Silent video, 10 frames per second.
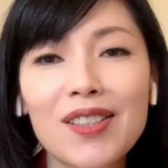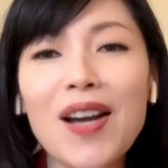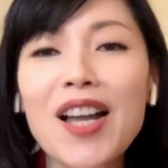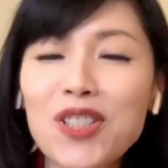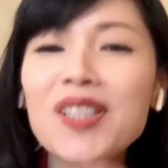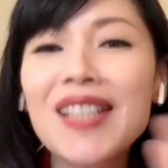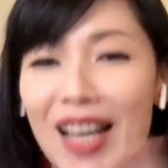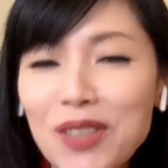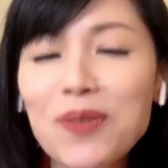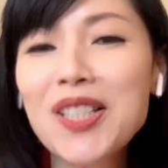So I
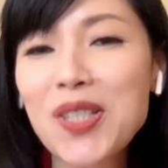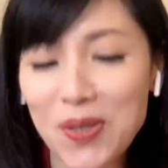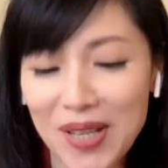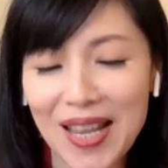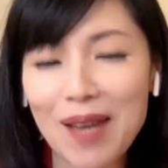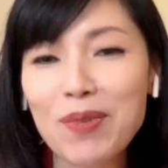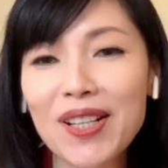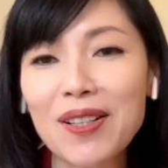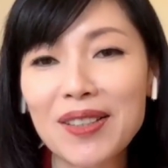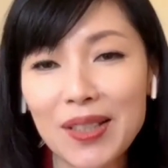don't want to
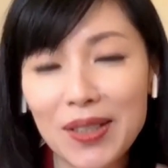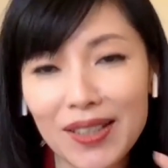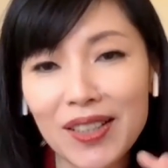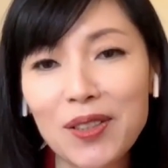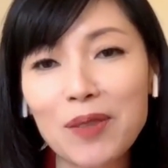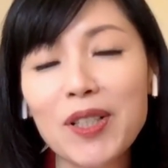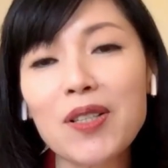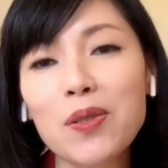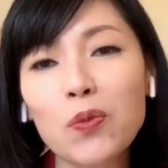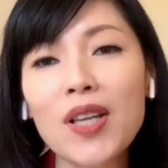elaborate on,
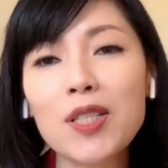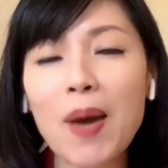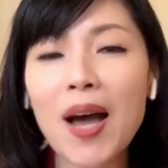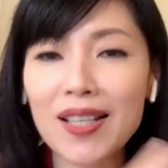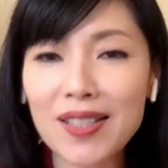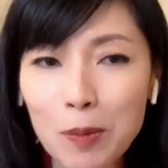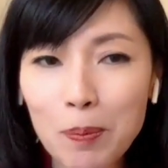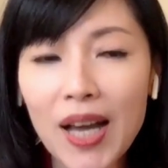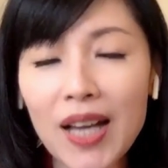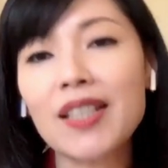because what's past is
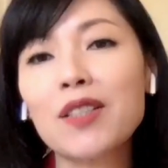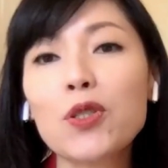past. And